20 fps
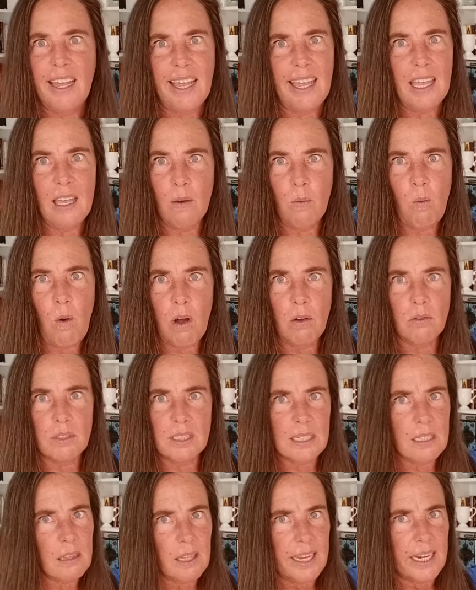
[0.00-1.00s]
it
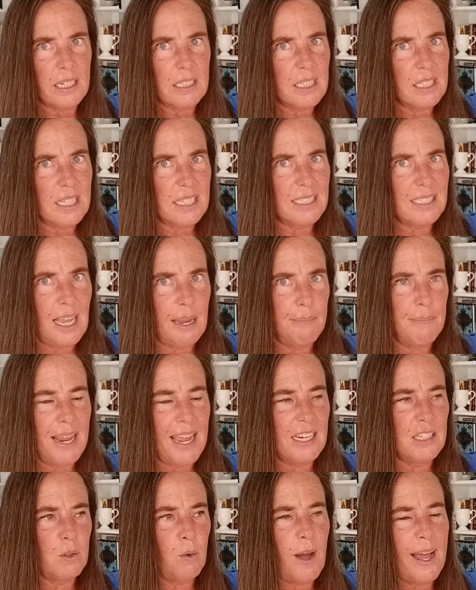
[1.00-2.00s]
won't link to the same
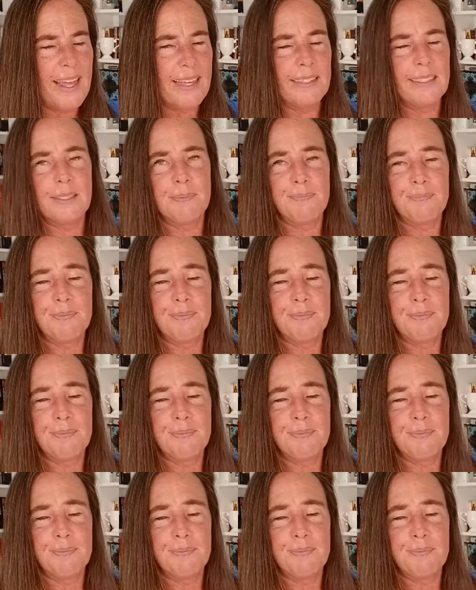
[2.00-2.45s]
day twice.